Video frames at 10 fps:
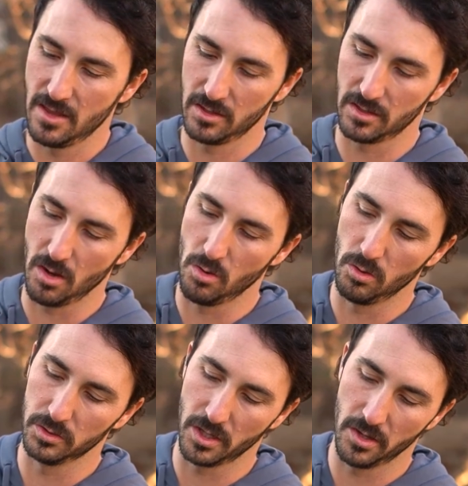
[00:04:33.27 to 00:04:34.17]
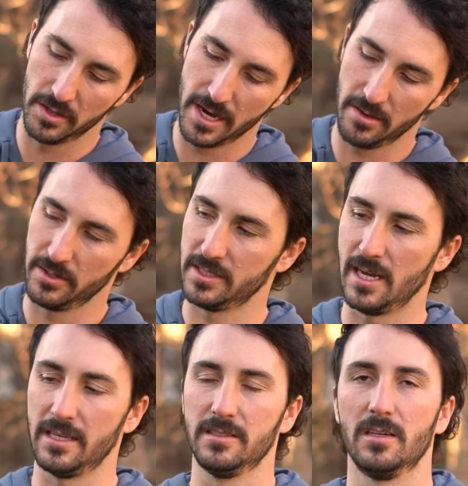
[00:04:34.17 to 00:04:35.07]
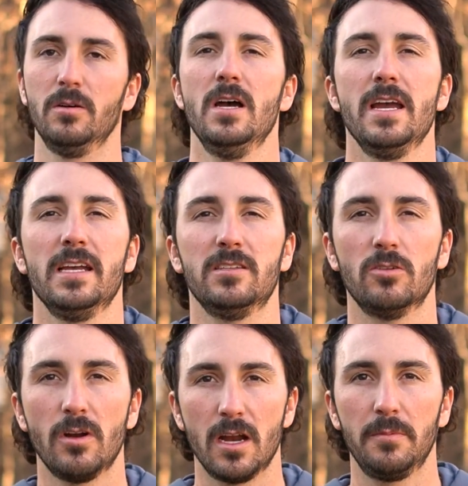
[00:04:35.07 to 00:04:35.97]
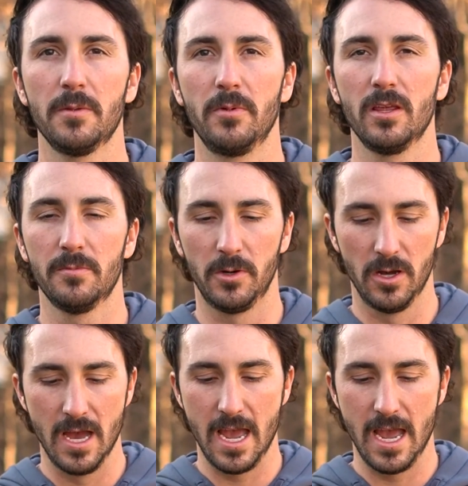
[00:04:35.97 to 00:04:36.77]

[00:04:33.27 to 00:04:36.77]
There's holes all down the sides, so it's incredibly breathable.